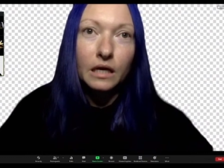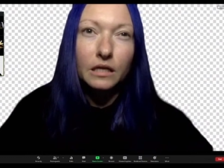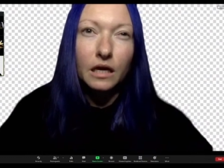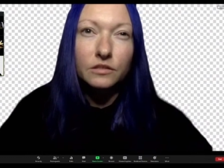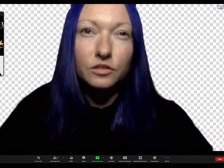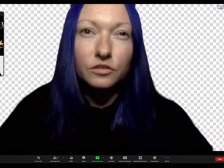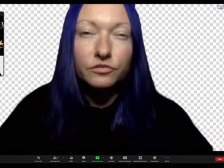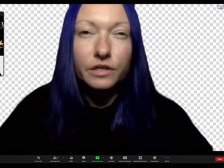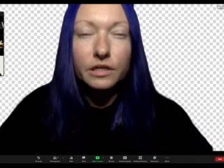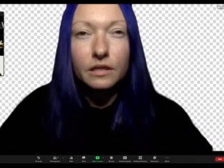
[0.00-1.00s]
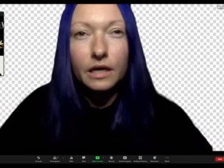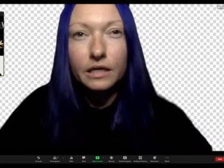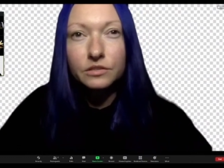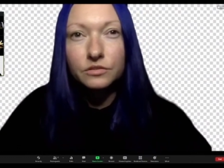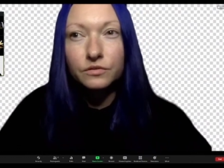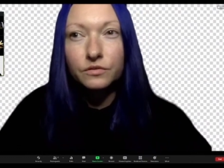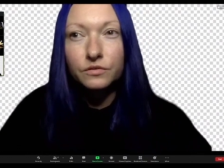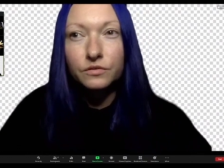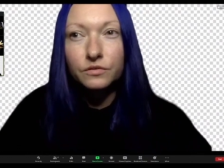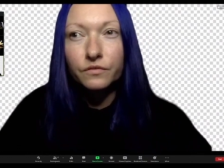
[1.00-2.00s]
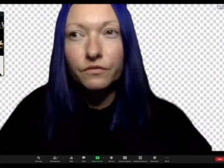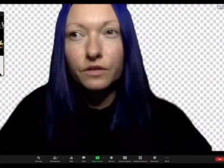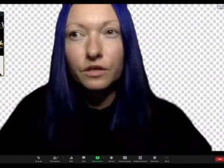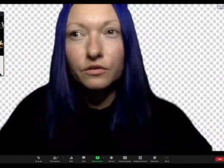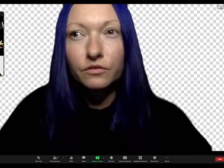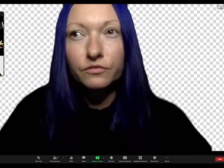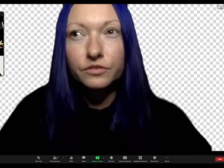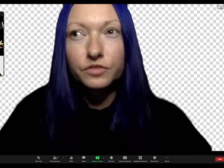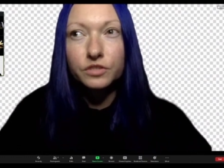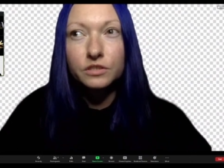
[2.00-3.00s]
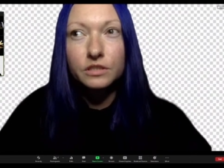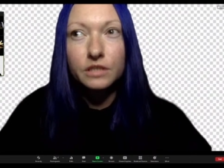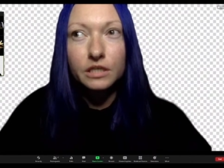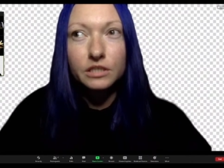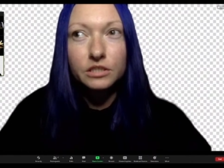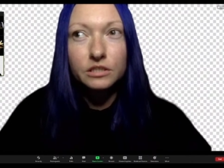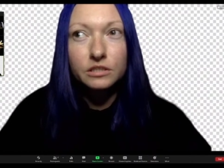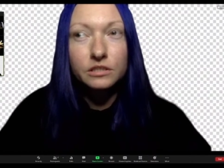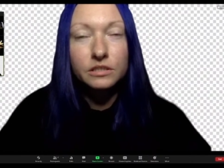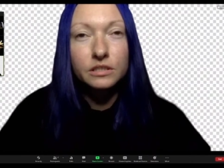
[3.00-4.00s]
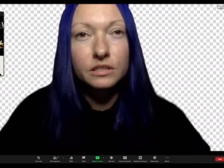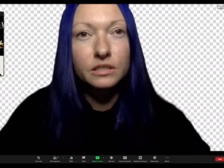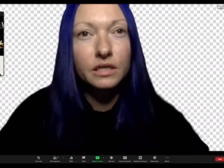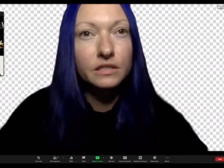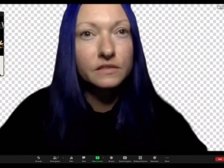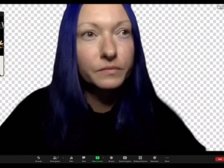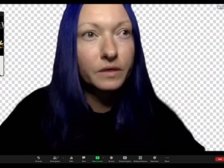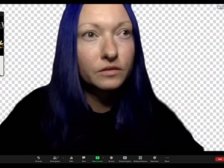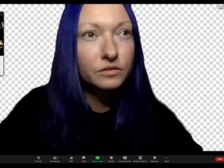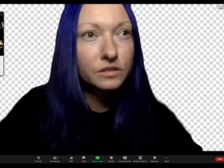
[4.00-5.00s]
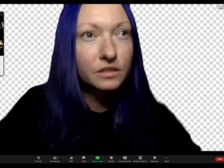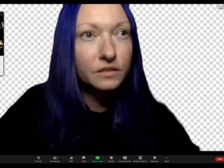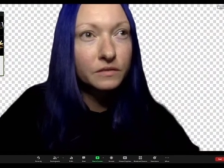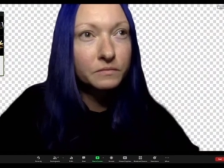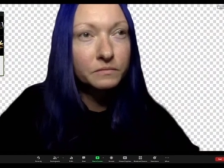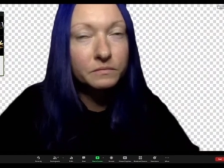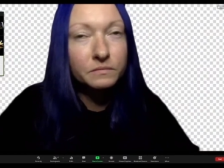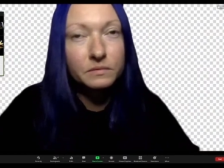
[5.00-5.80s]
I don't really like to think of artificial intelligence as about some